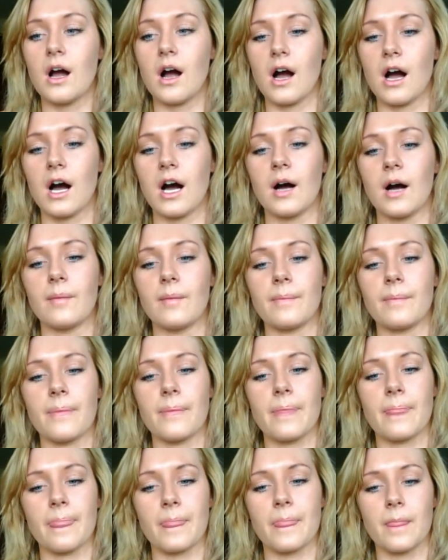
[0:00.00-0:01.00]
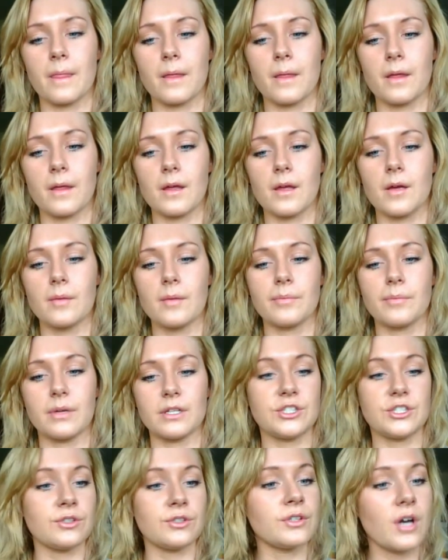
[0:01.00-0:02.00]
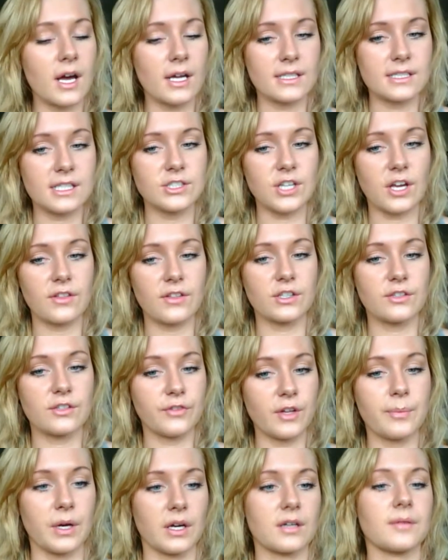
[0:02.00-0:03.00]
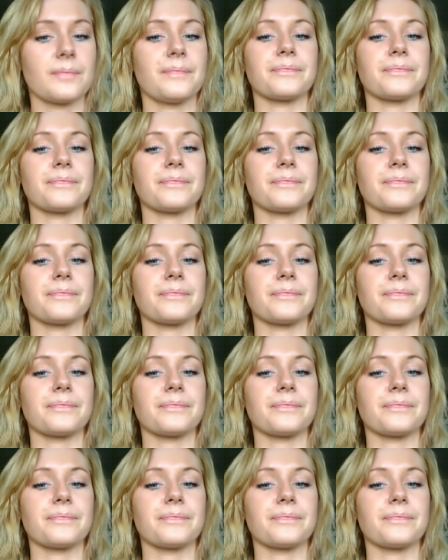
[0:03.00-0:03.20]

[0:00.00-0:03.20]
But do you know how to teach others flipbook?